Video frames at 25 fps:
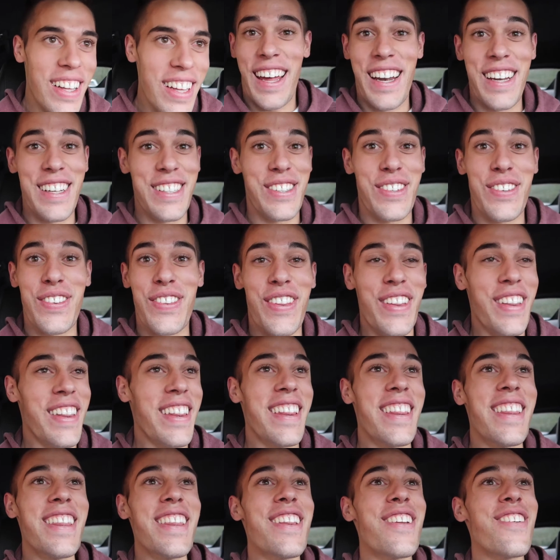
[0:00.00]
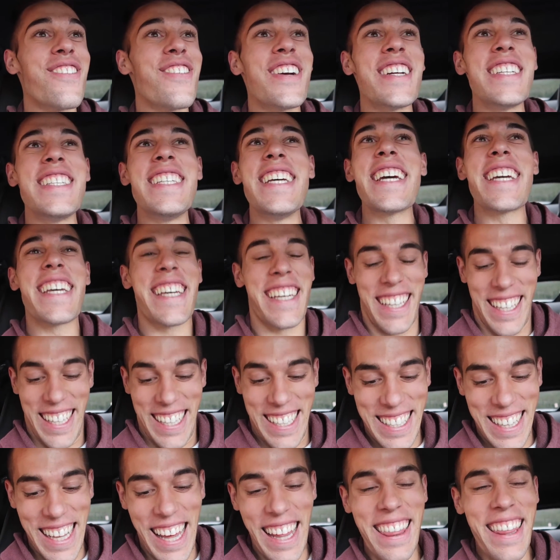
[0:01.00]
That is
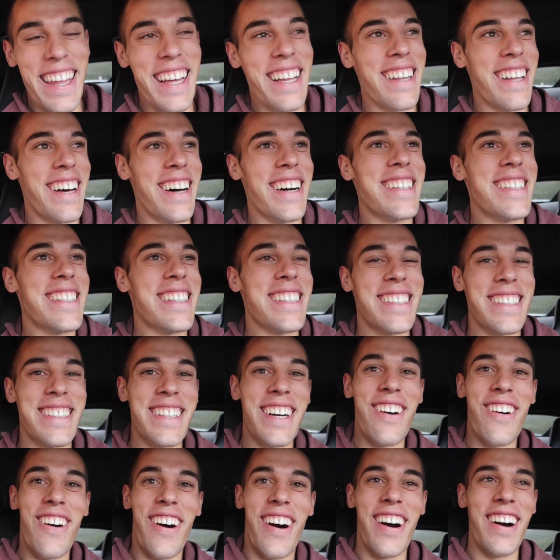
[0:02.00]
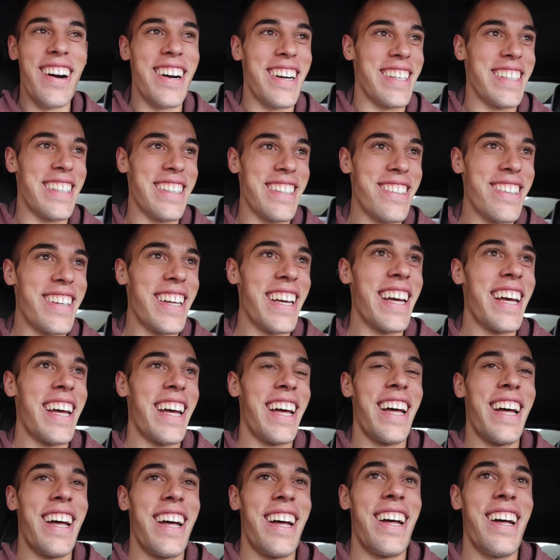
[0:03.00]
ridiculous. That thing launches so hard, dude.
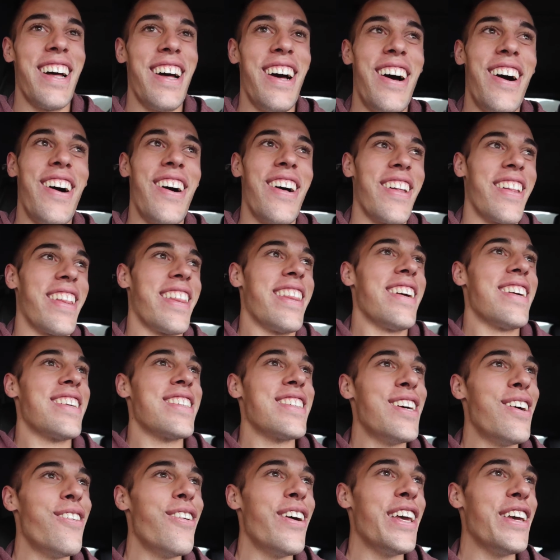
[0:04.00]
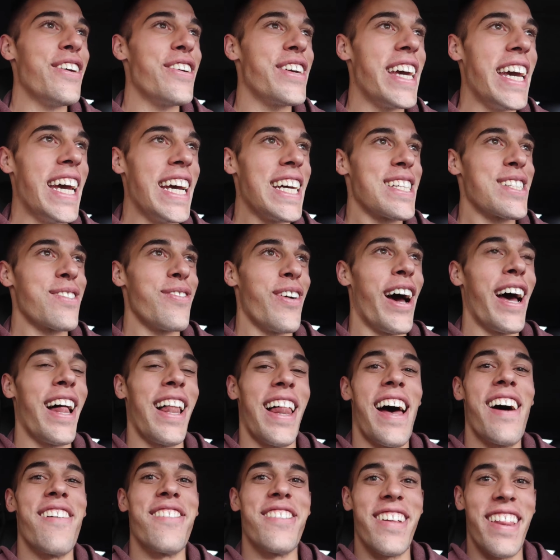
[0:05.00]
Oh, there's no way you can't
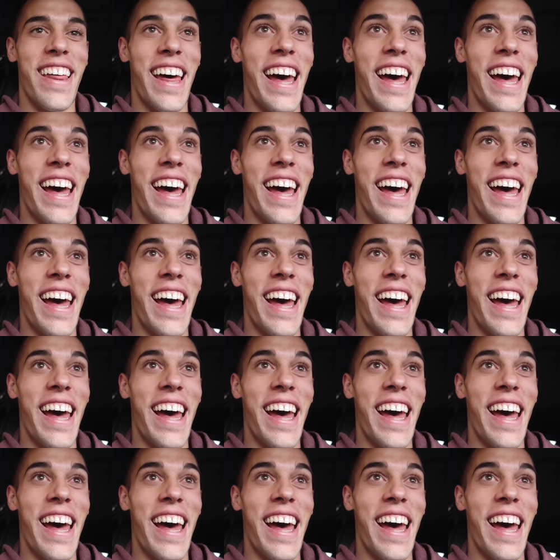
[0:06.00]
smile after